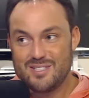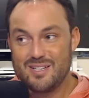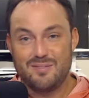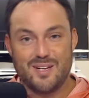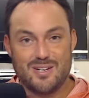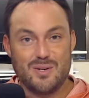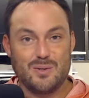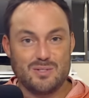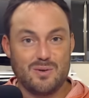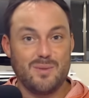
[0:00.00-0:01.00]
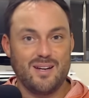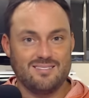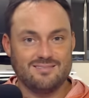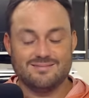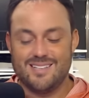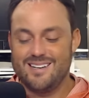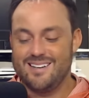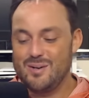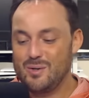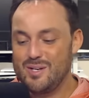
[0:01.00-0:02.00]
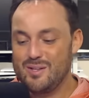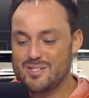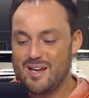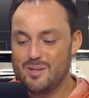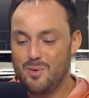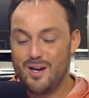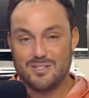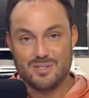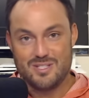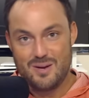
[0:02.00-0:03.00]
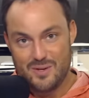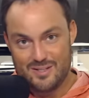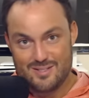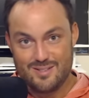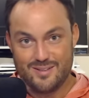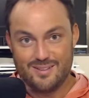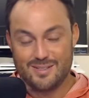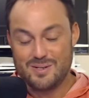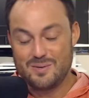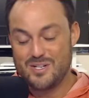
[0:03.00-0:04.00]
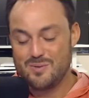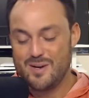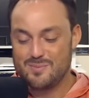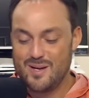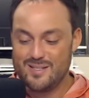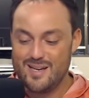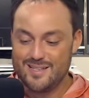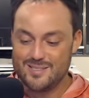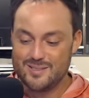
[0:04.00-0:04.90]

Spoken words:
significant news for me here on the other side of the break, so stay with us on the Locked On Razorbacks podcast.